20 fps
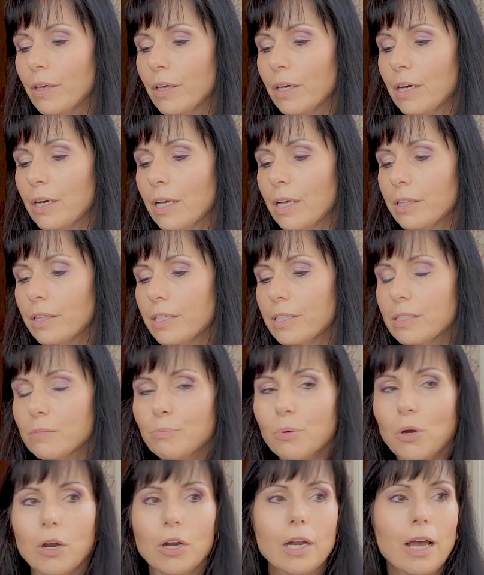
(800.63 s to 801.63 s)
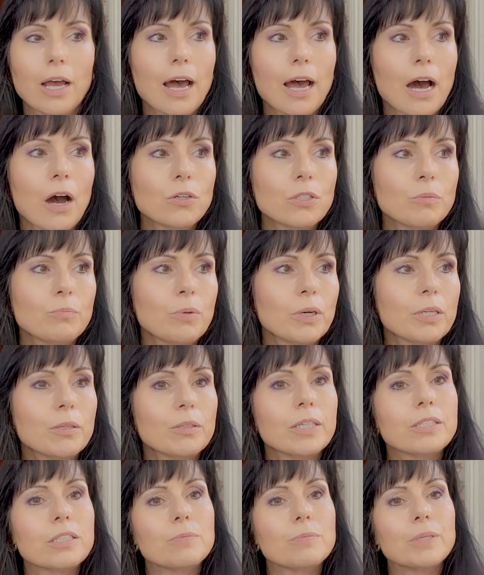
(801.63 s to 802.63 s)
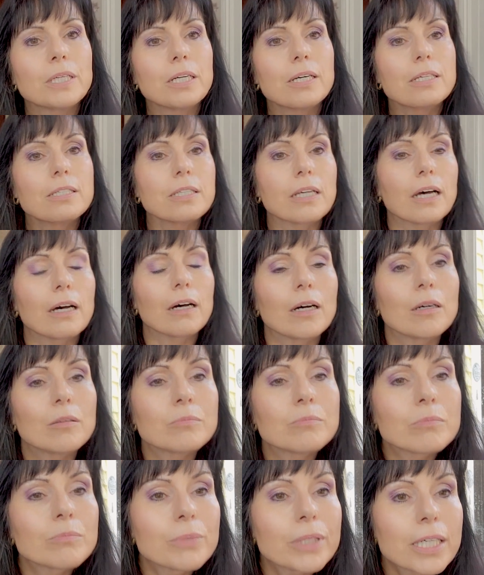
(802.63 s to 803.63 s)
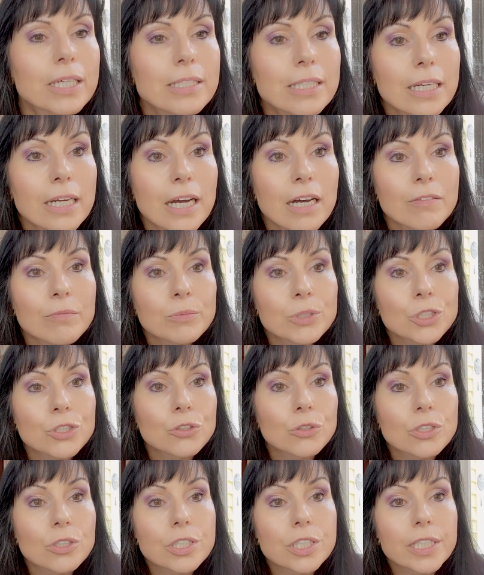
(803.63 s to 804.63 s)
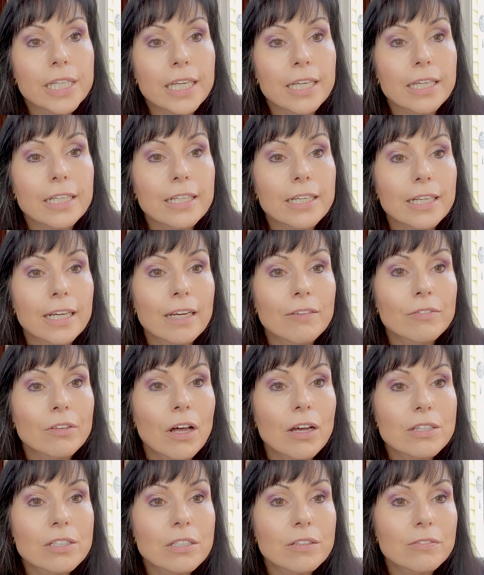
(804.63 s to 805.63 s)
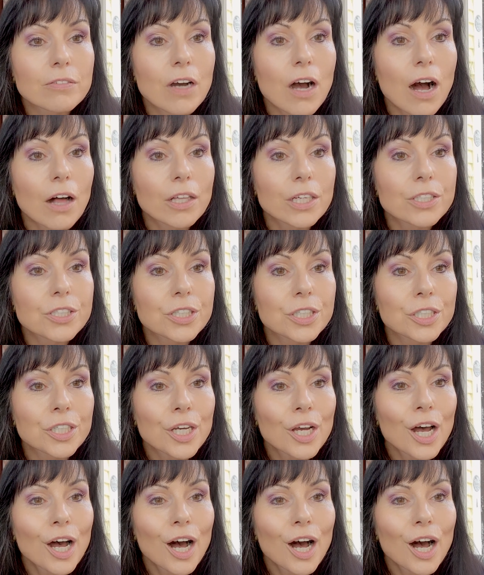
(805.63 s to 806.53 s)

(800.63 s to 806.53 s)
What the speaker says: cut this part out, but it's because I have mature skin and I have loss of collagen.